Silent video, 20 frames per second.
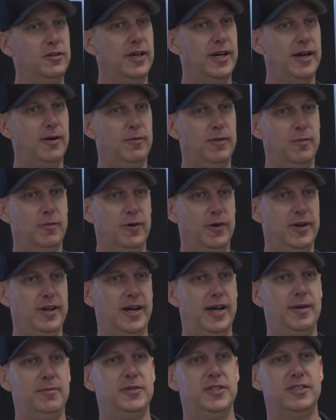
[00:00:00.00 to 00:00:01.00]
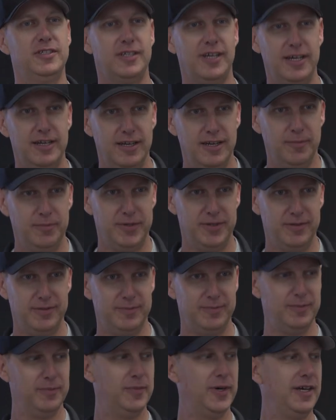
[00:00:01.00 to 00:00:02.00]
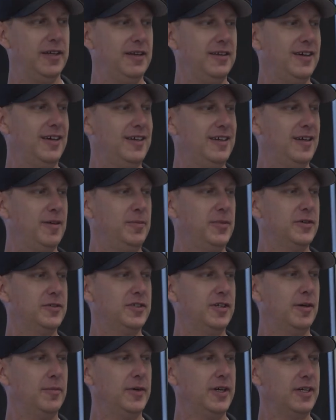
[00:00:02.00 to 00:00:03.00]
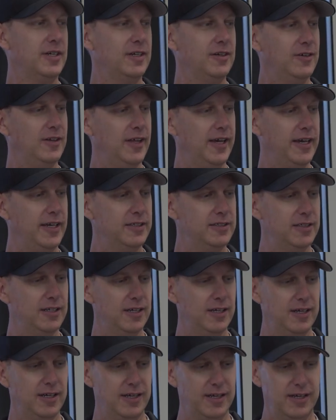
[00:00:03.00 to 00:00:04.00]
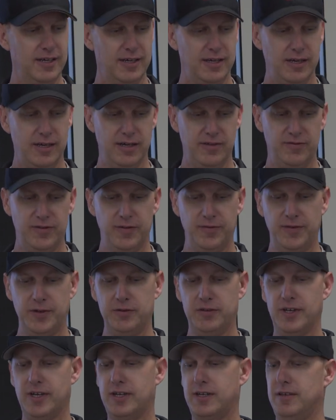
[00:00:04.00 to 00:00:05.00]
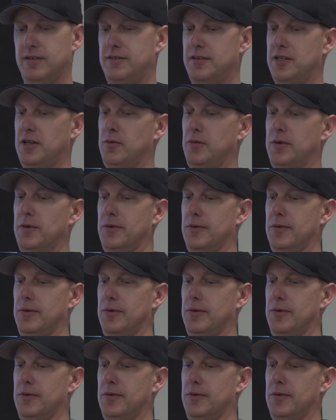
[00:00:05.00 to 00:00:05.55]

do that one more time. Just tighten up your butt, tighten up your stomach, your legs uh, for a few seconds until we